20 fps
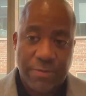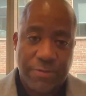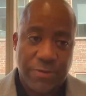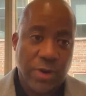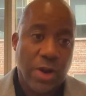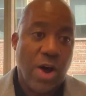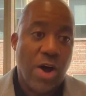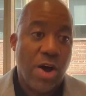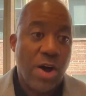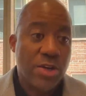
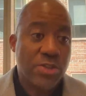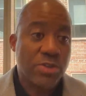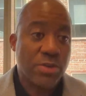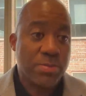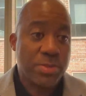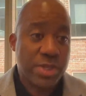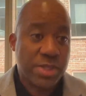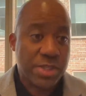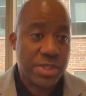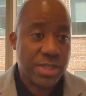flaws
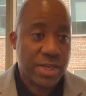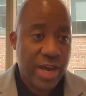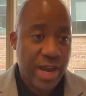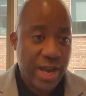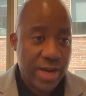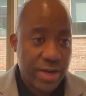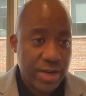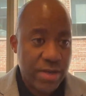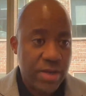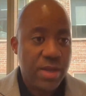or missing
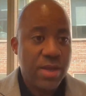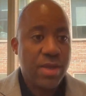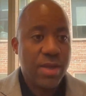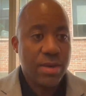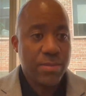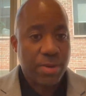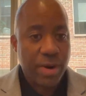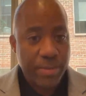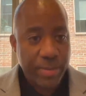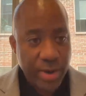data,
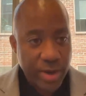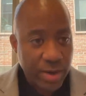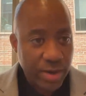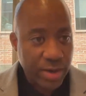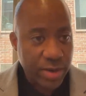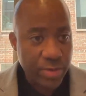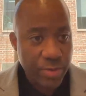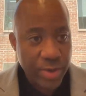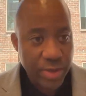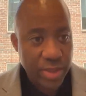
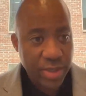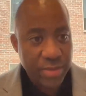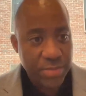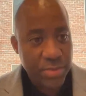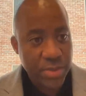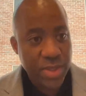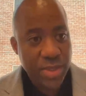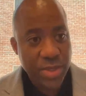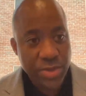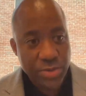primarily with
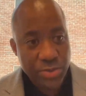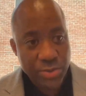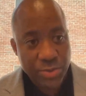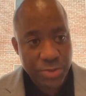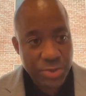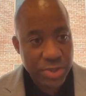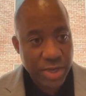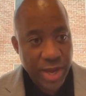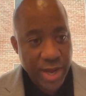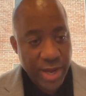
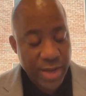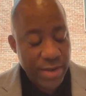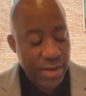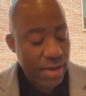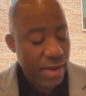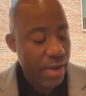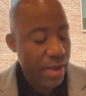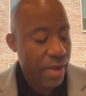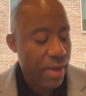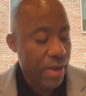MDUs
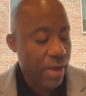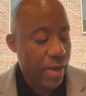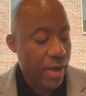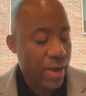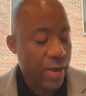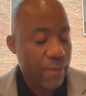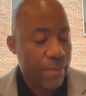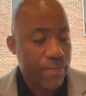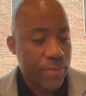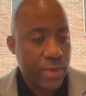and
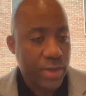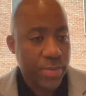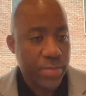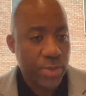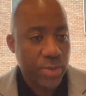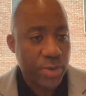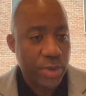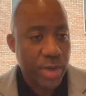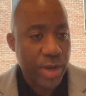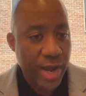uh,
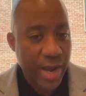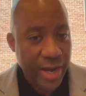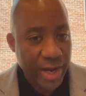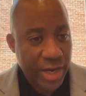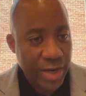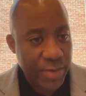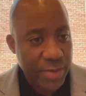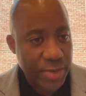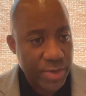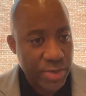community
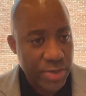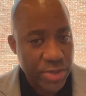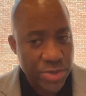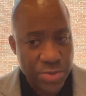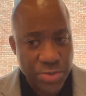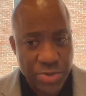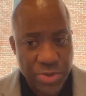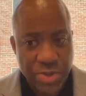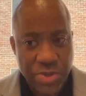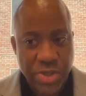anchor
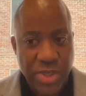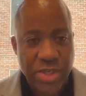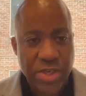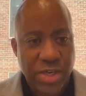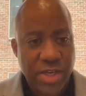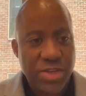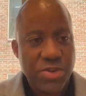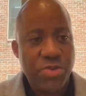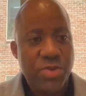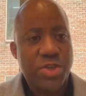institutions. Can,
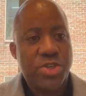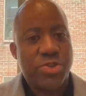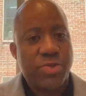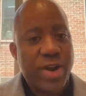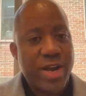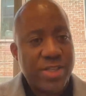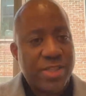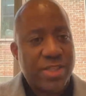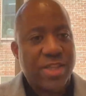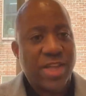can you
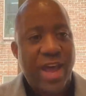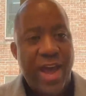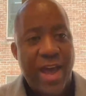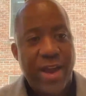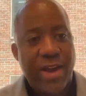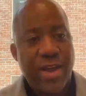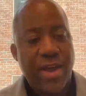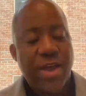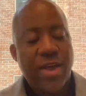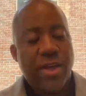address
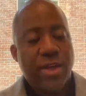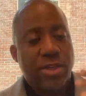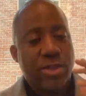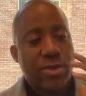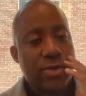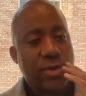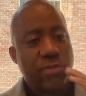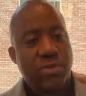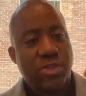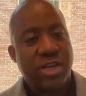that
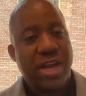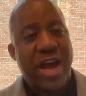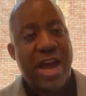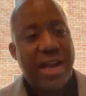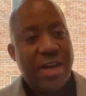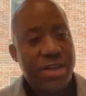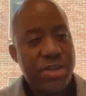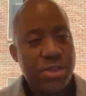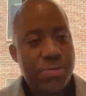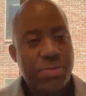sort of
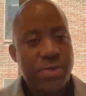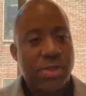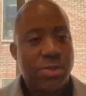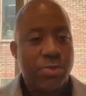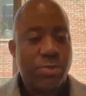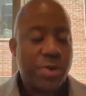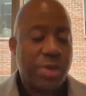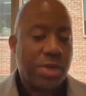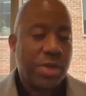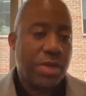challenge
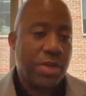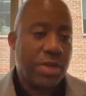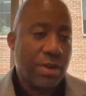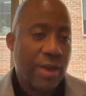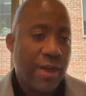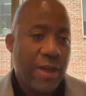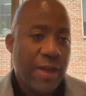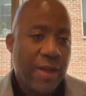between